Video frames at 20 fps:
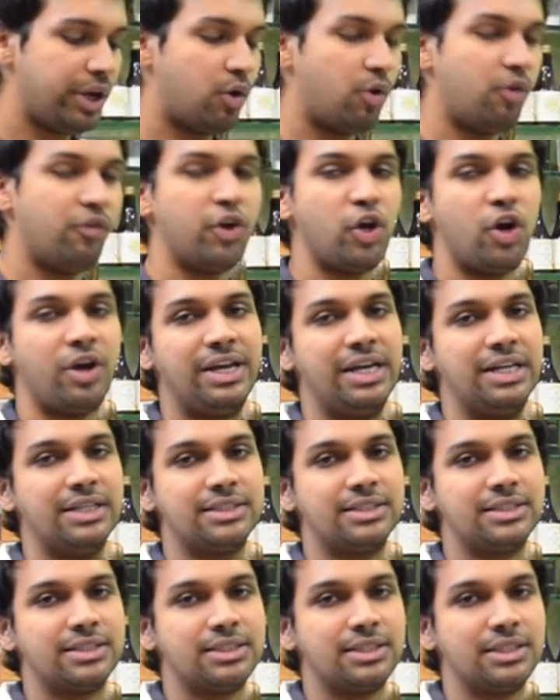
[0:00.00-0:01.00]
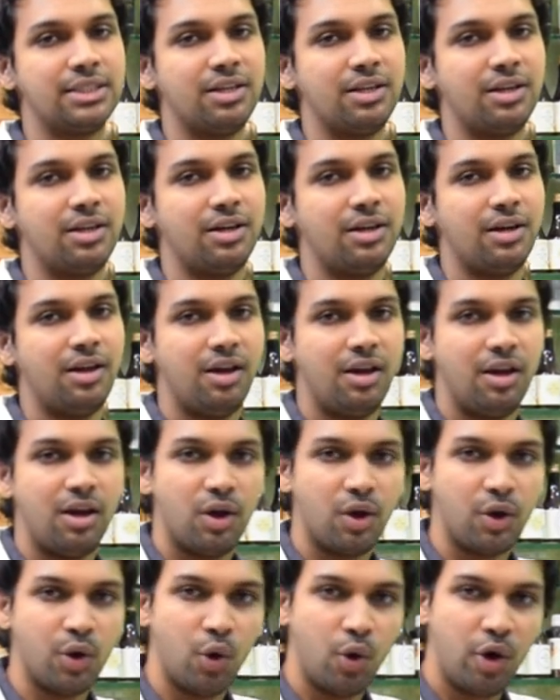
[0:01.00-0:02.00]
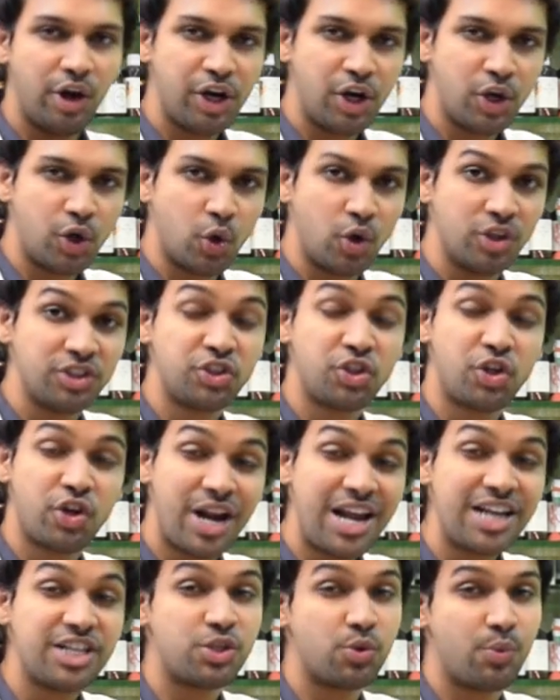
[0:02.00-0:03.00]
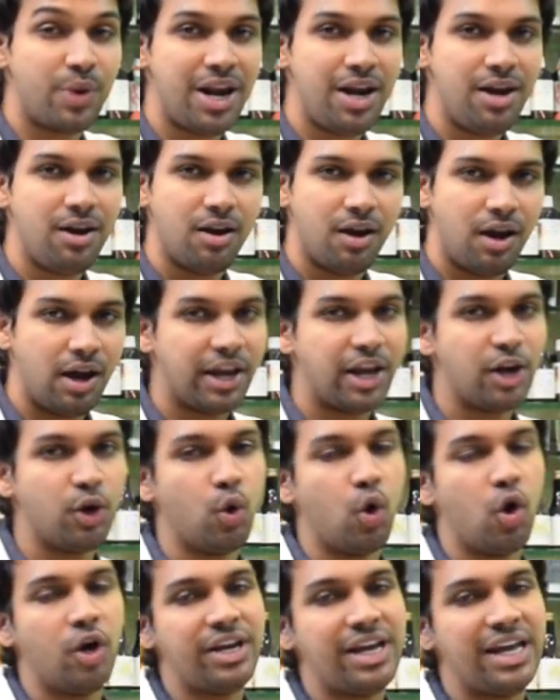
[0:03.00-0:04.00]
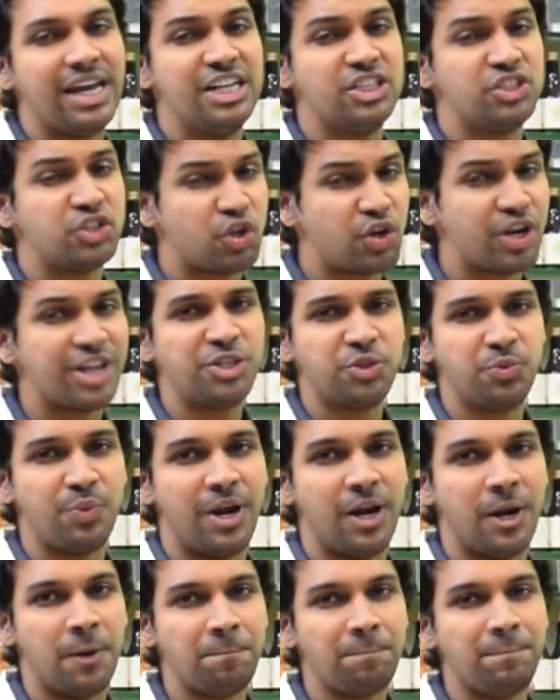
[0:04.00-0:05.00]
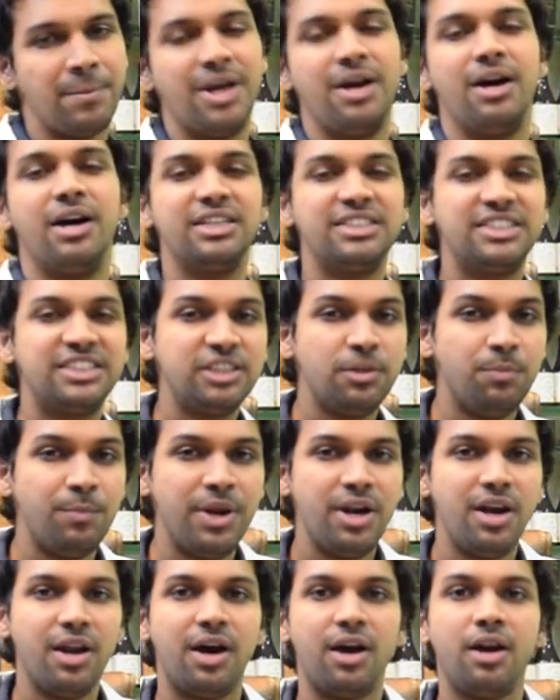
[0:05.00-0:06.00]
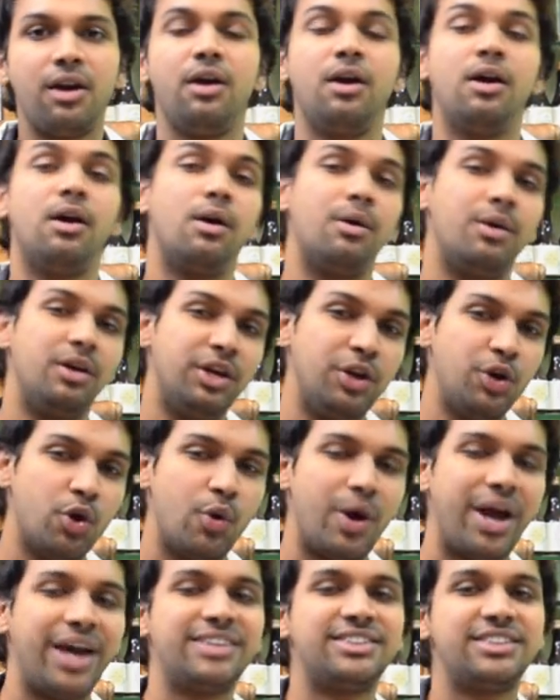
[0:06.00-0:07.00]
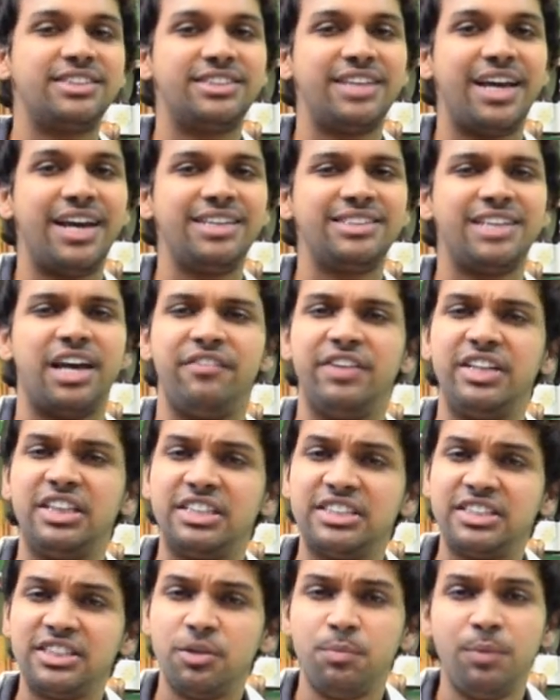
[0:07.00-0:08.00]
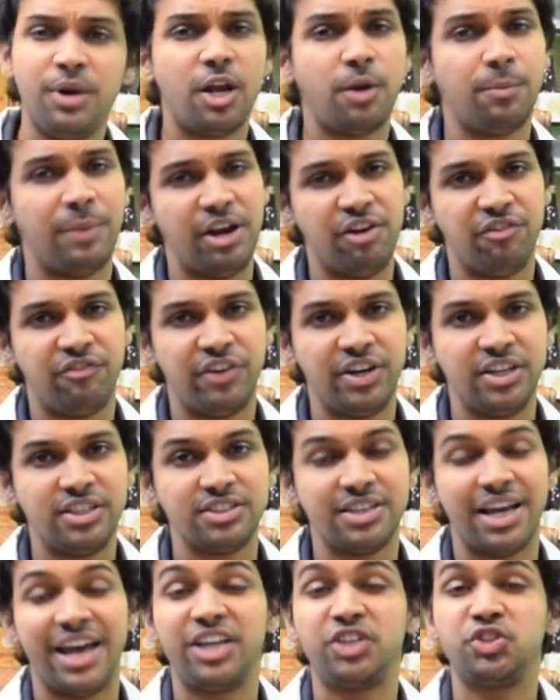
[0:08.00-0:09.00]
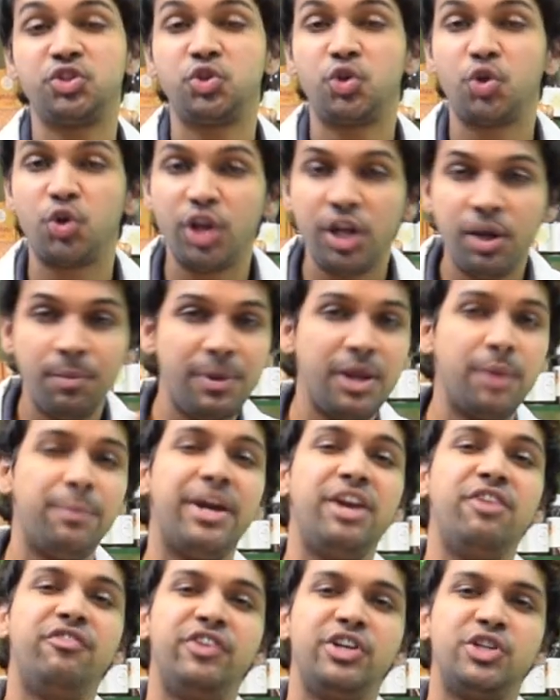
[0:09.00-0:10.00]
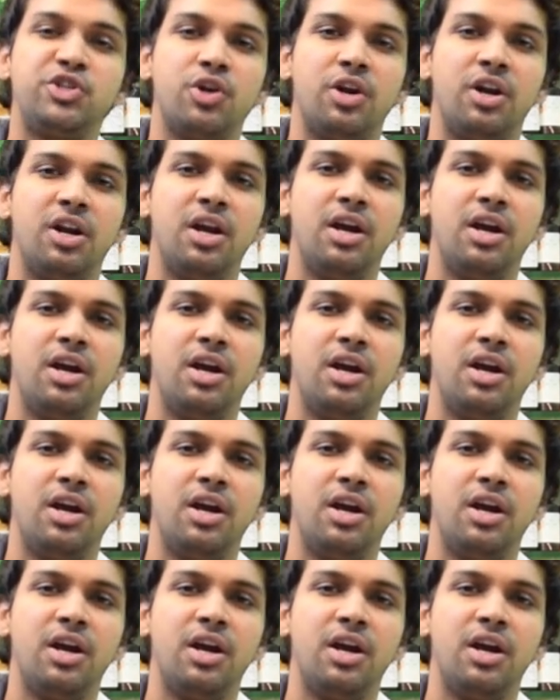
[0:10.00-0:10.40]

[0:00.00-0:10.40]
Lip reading: over your heels. Go on your toes, stretch well, again go on your heels, stretch well. A similar, you know, exercise having the similar benefits, extremely beneficial.